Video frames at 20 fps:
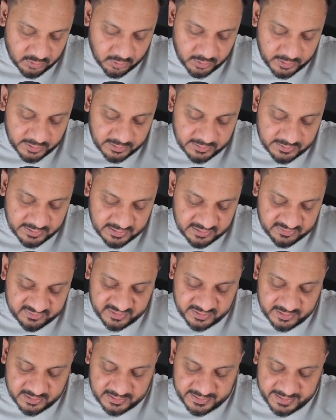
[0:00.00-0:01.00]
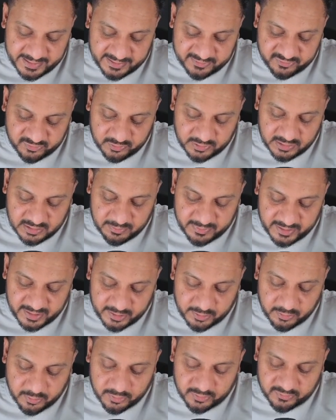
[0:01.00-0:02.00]
increasing a tax on demerit
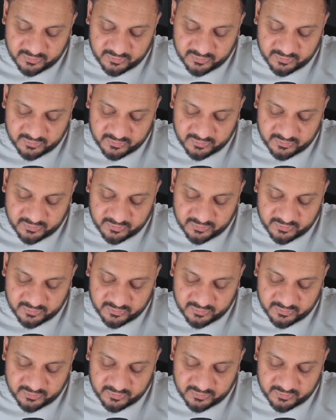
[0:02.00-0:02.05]
goods,